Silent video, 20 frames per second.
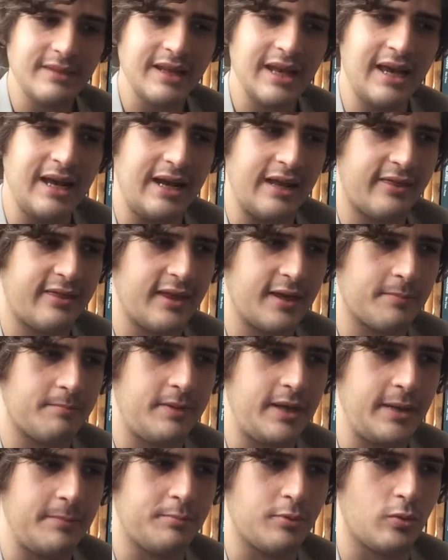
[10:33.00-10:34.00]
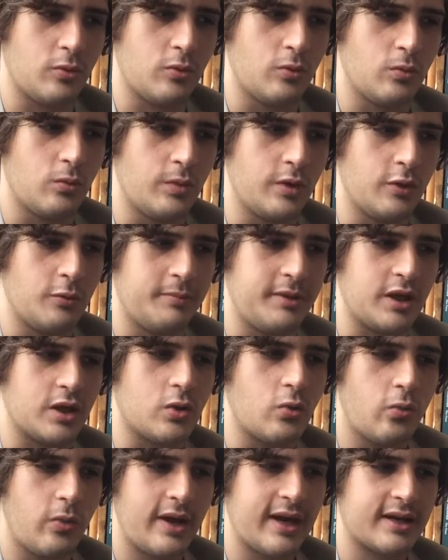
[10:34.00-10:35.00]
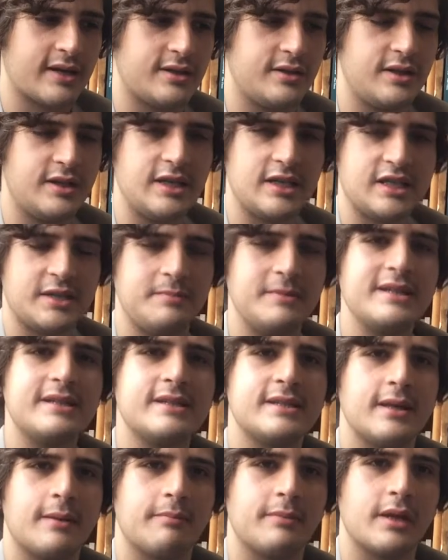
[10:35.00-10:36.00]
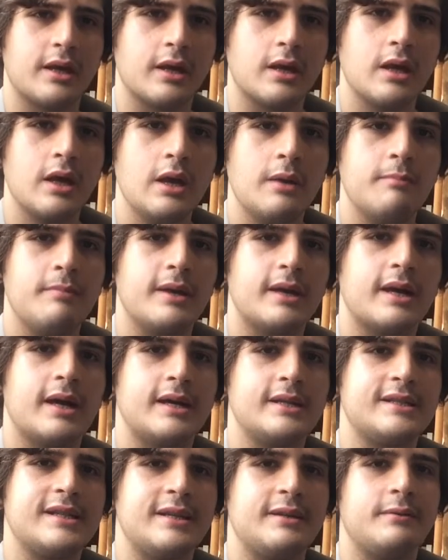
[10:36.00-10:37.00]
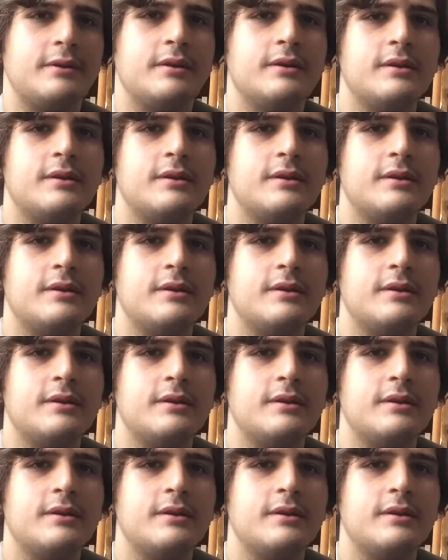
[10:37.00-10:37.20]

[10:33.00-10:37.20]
And I think people will be quick to dismiss something because it